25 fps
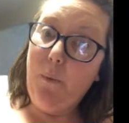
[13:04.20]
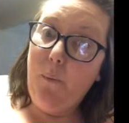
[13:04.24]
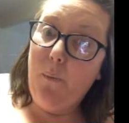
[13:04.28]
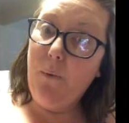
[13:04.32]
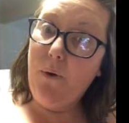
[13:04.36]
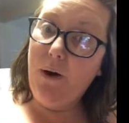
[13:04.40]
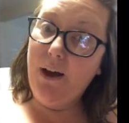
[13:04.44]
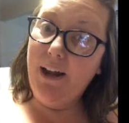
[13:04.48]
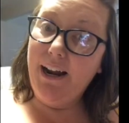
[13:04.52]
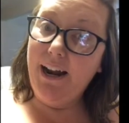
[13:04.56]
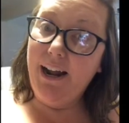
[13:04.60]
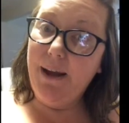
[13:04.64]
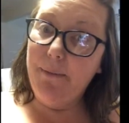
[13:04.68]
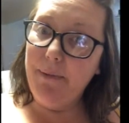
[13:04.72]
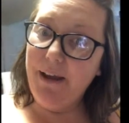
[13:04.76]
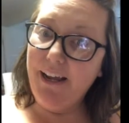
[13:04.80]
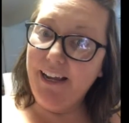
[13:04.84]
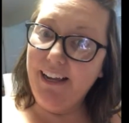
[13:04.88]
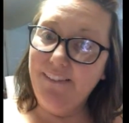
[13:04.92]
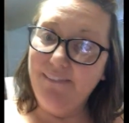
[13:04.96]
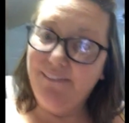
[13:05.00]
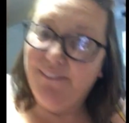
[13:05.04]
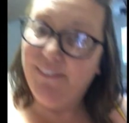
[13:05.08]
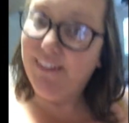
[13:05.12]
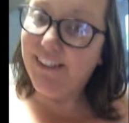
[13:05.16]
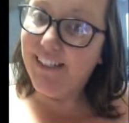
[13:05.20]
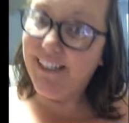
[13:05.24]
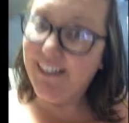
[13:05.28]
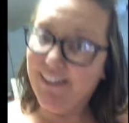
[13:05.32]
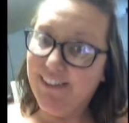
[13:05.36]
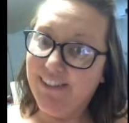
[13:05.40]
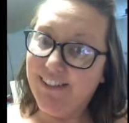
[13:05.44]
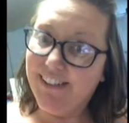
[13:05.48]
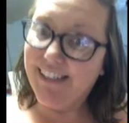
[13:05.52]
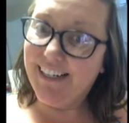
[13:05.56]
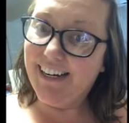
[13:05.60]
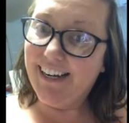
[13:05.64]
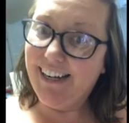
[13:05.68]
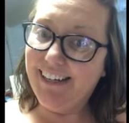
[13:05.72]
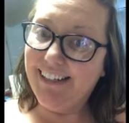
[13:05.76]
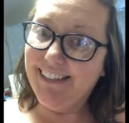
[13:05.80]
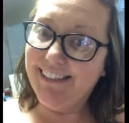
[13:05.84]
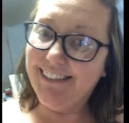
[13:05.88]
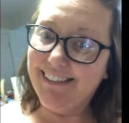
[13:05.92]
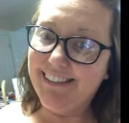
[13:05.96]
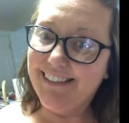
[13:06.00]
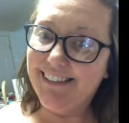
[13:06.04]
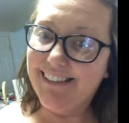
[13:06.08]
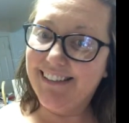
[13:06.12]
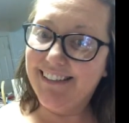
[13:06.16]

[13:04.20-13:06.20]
what I'm making for dinner tonight.